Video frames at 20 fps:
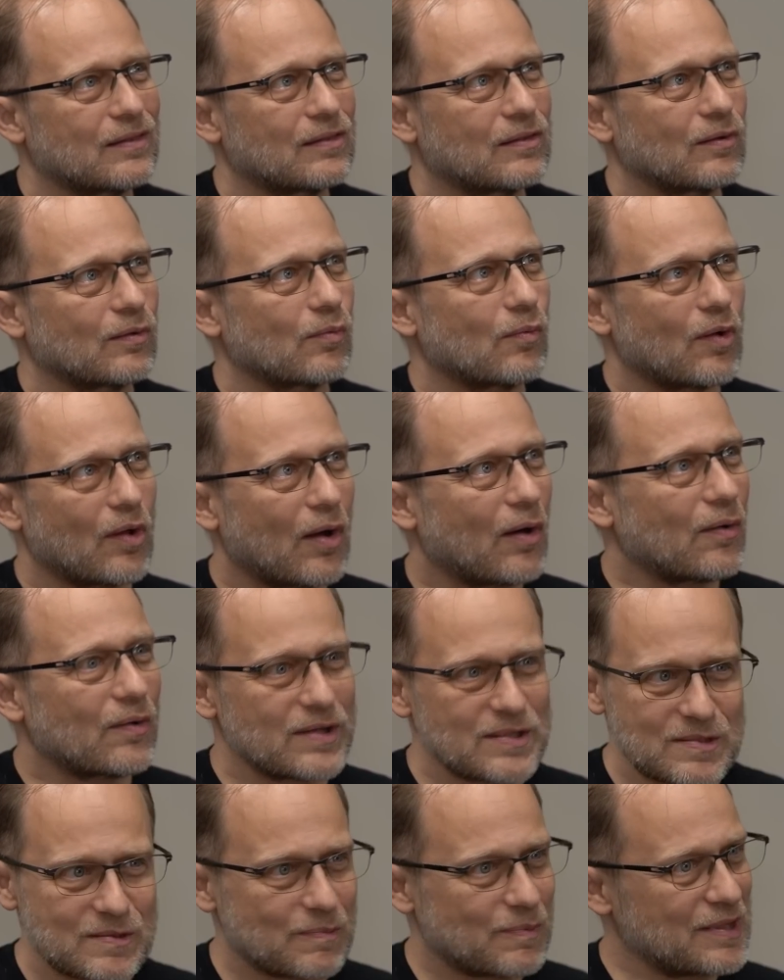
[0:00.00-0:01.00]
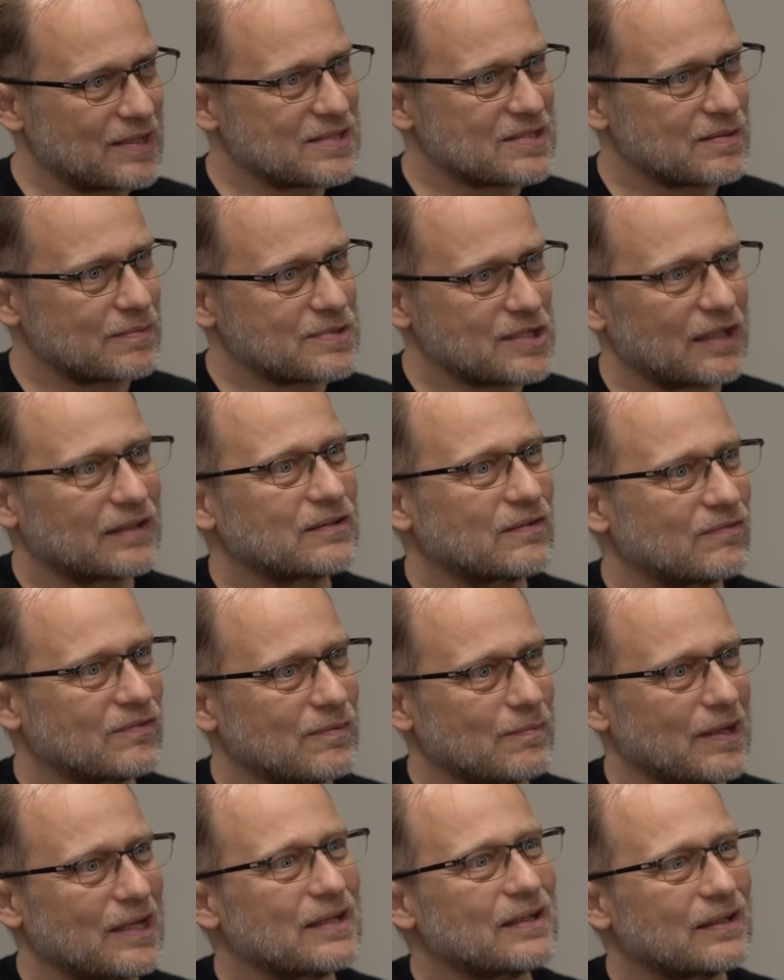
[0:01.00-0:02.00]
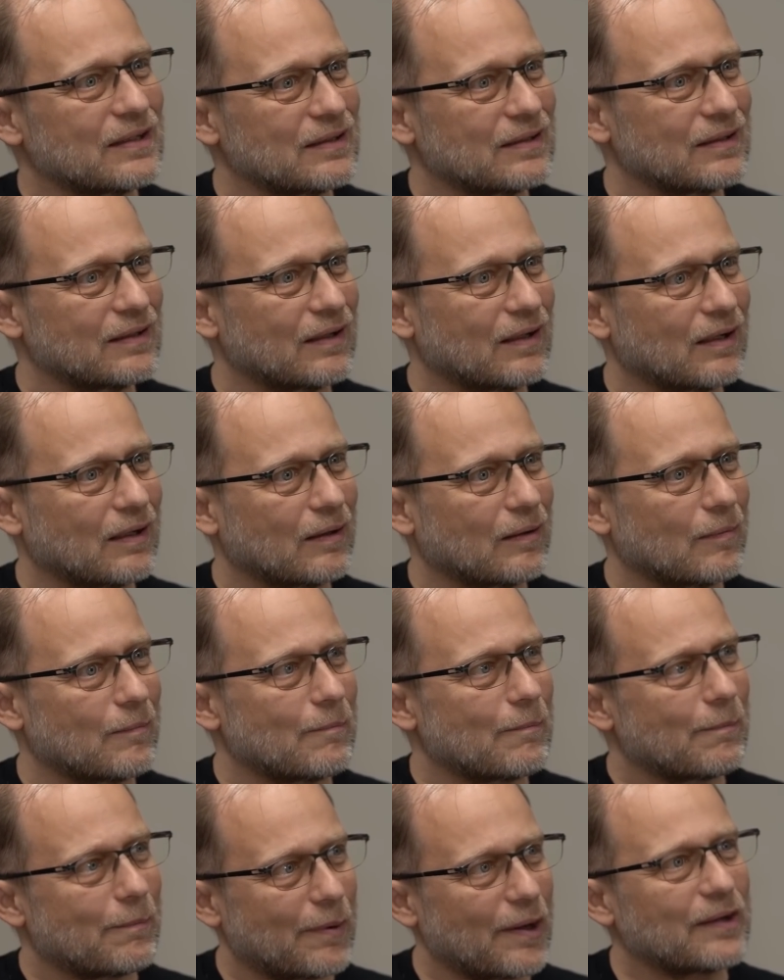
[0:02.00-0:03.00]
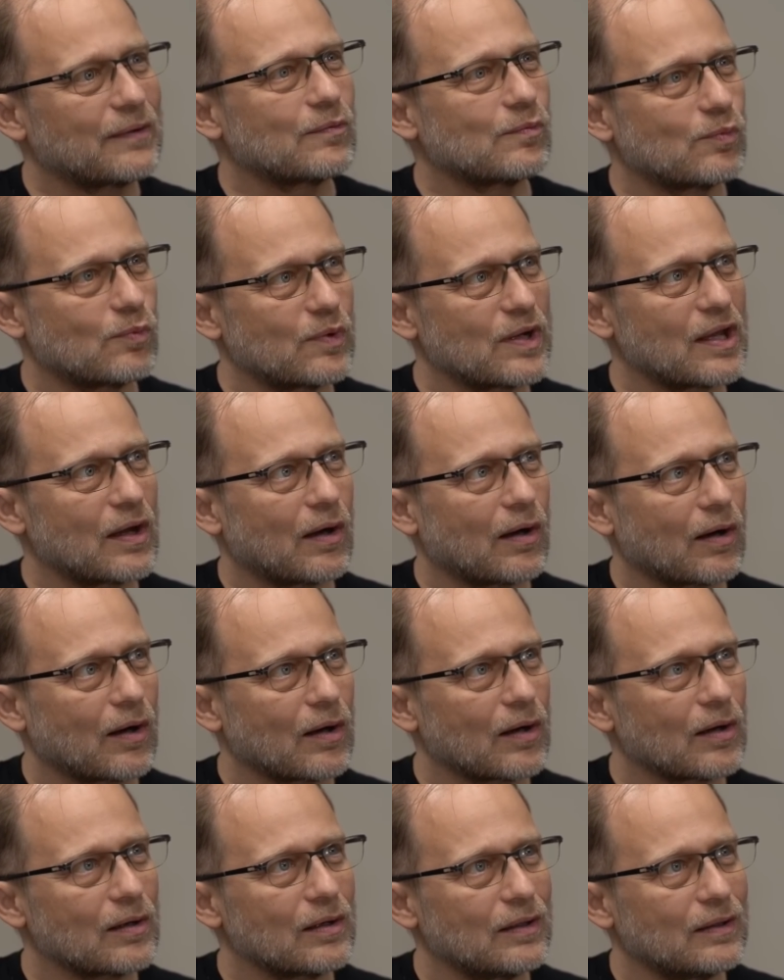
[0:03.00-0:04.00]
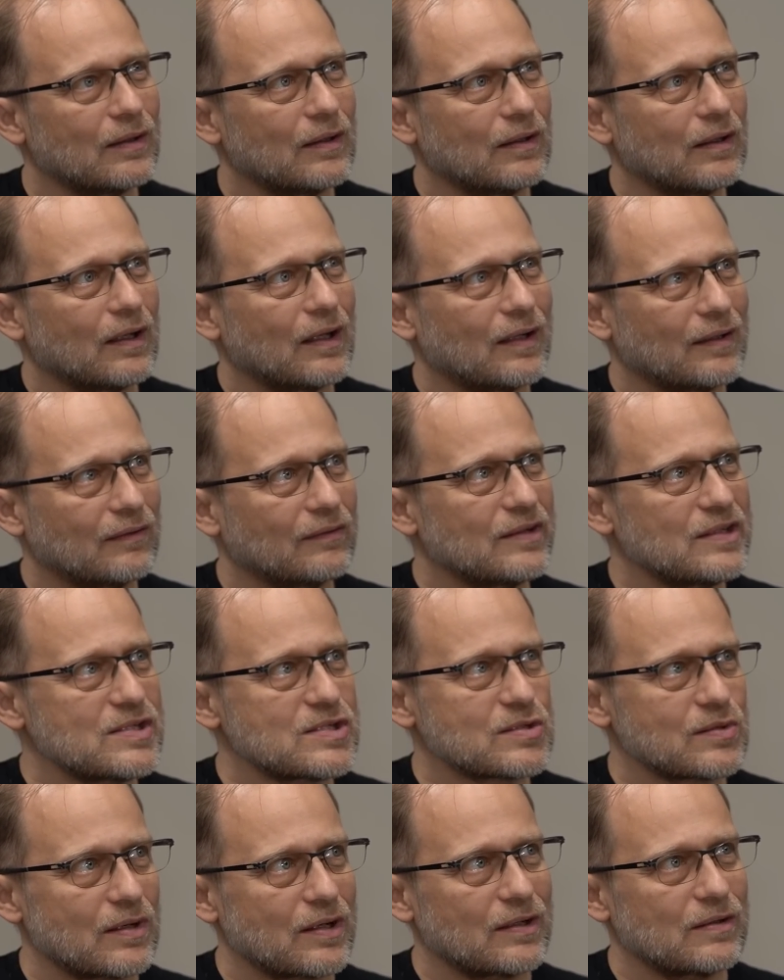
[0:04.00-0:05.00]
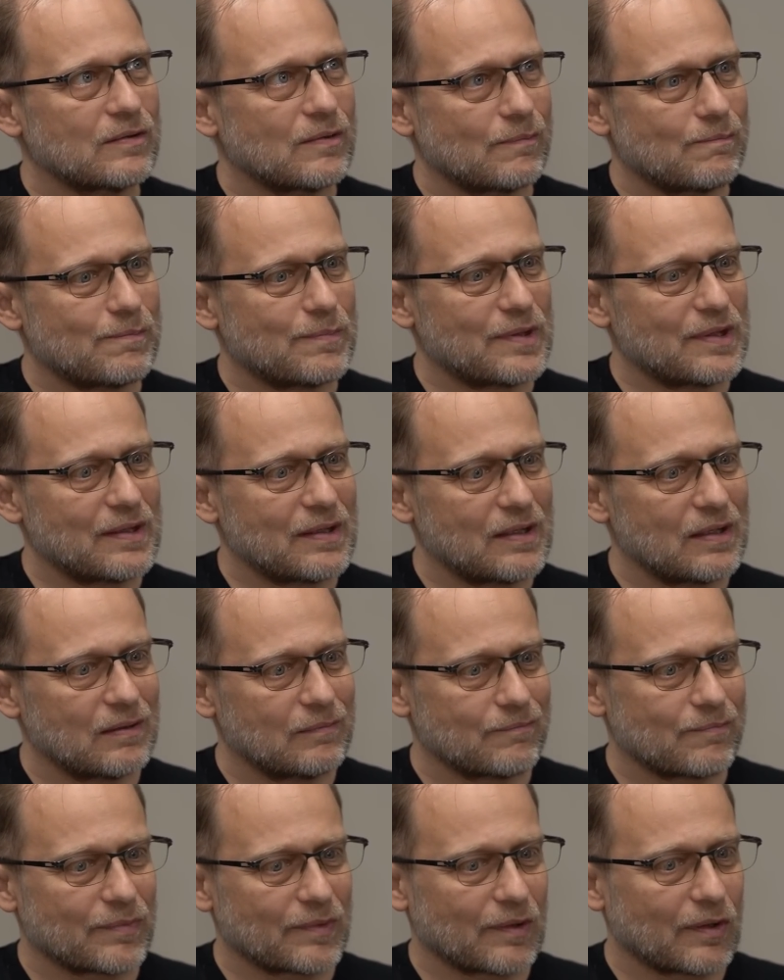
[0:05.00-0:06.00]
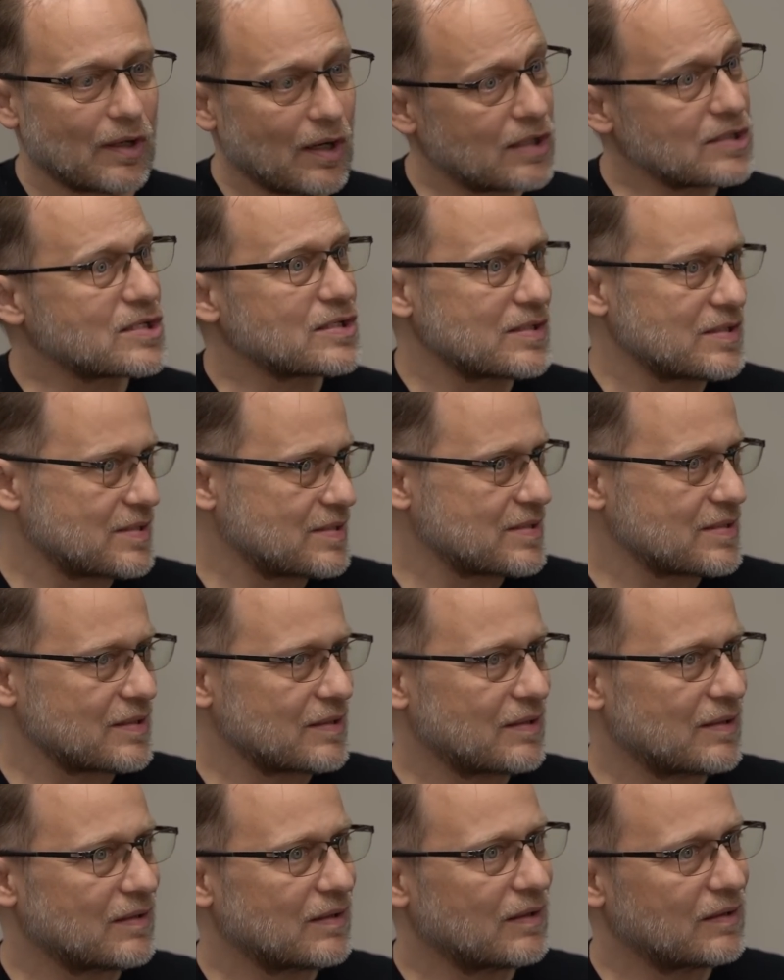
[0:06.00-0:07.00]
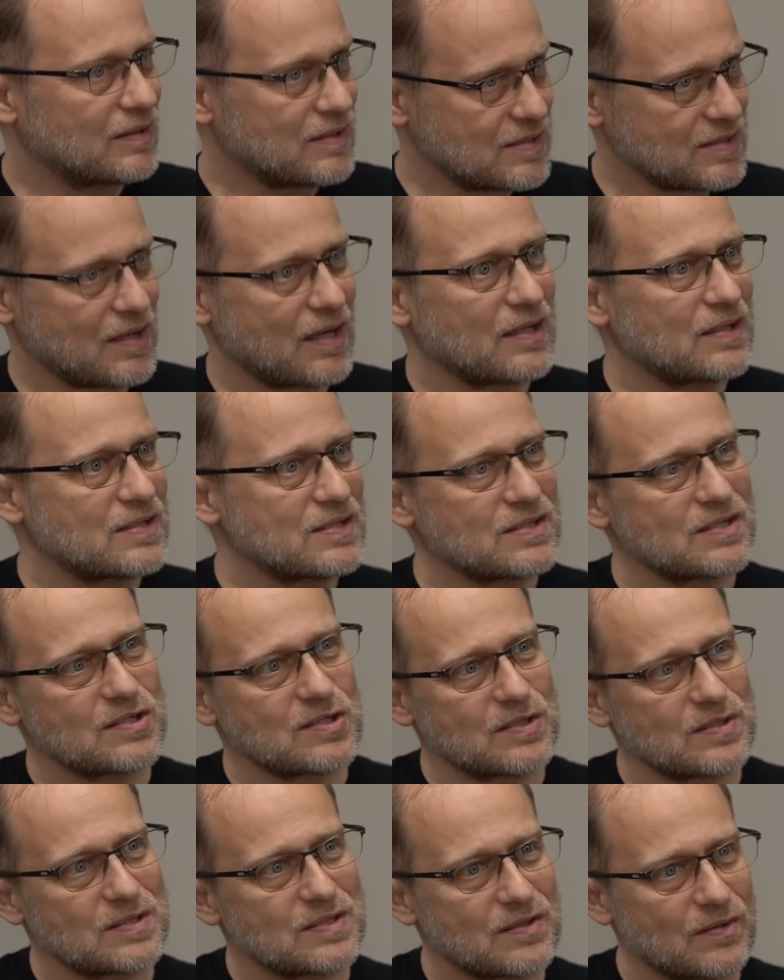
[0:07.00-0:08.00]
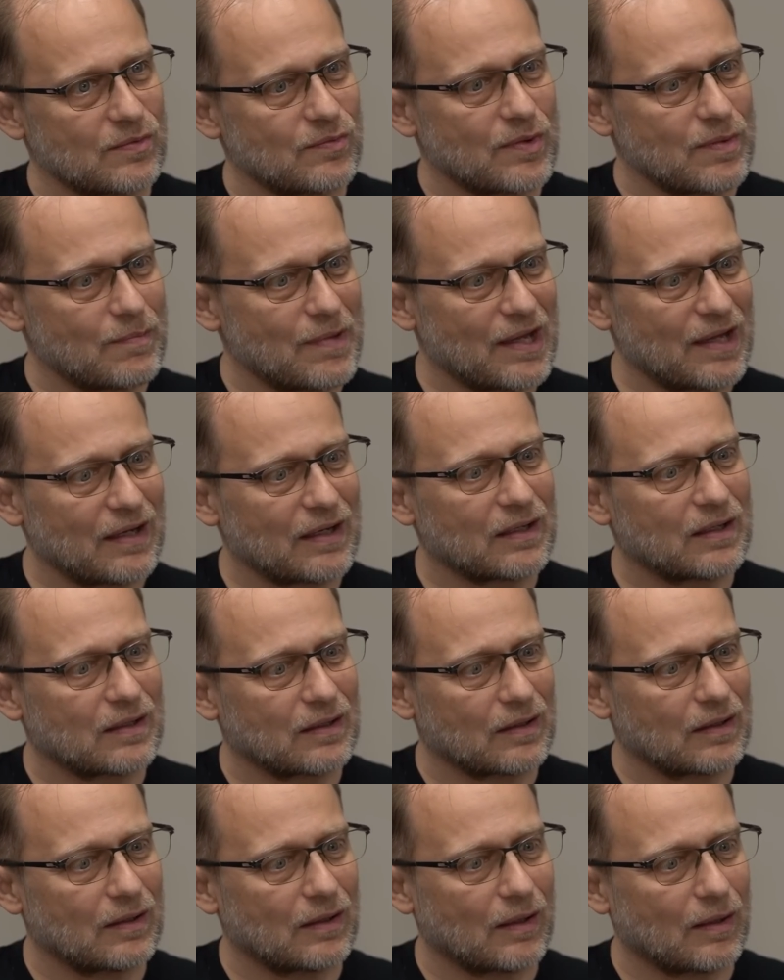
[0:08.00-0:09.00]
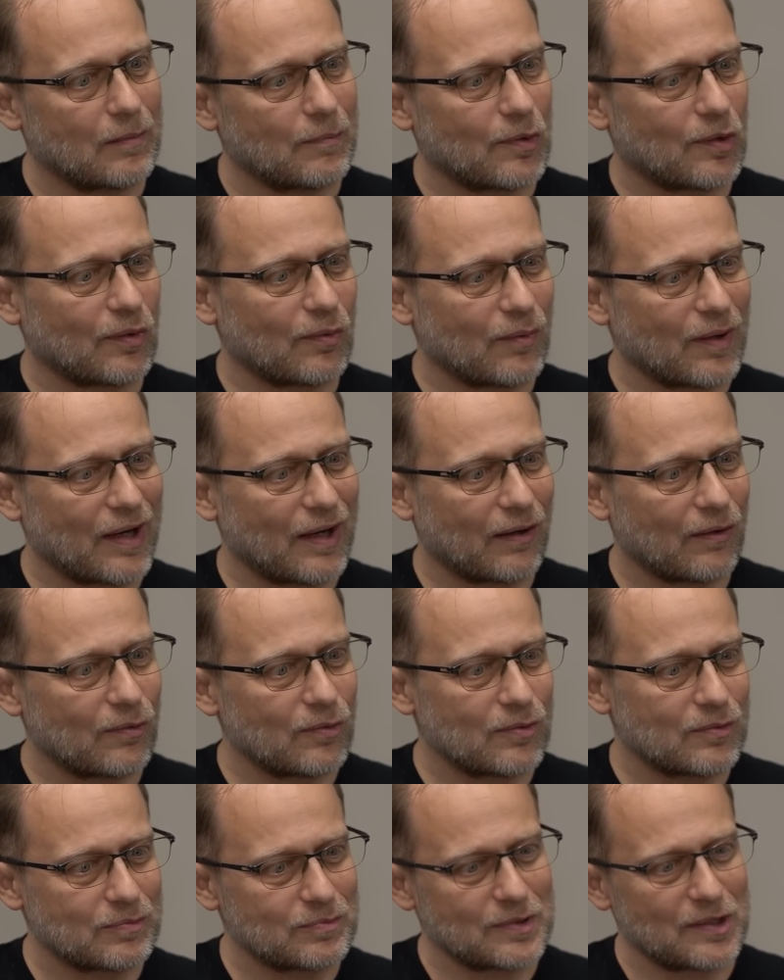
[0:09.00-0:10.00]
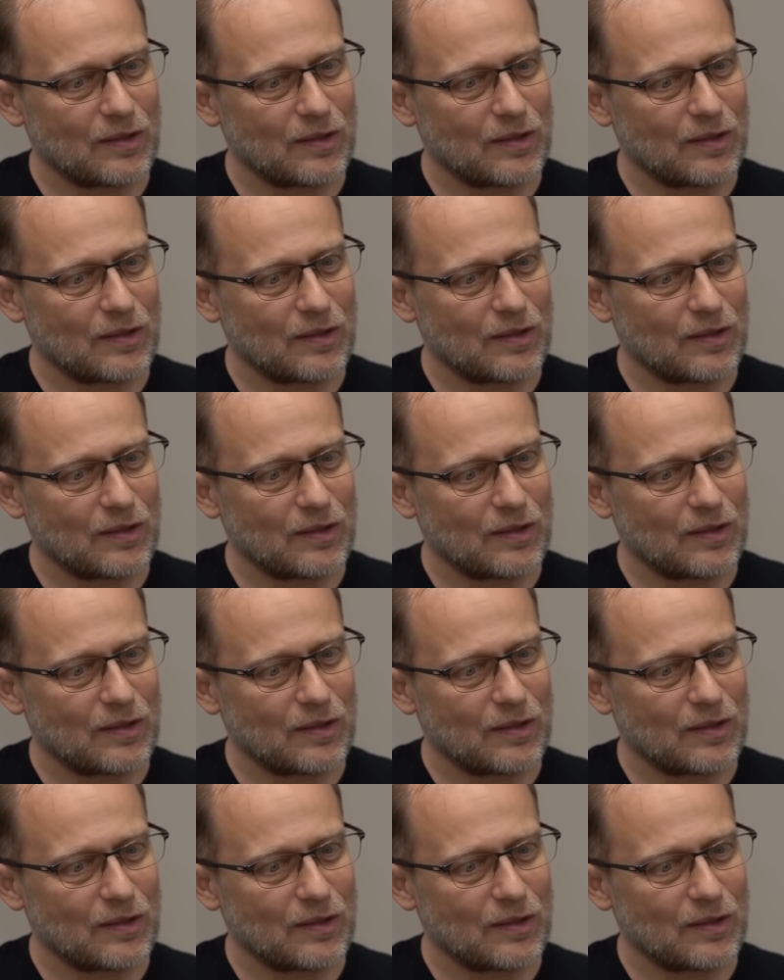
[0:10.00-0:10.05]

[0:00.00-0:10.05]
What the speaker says: there will always be subjective debate, but we are at least trying to be conscious in the design decisions that we make around,